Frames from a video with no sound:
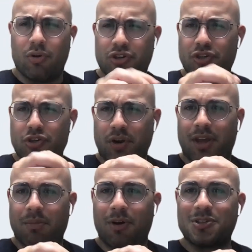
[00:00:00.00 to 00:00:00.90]
which is
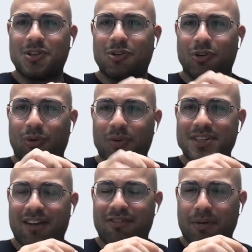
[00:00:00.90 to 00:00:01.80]
tricky because you don't
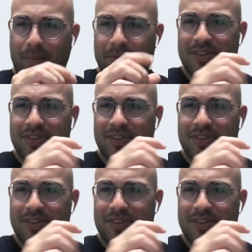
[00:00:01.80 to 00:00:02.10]
always have the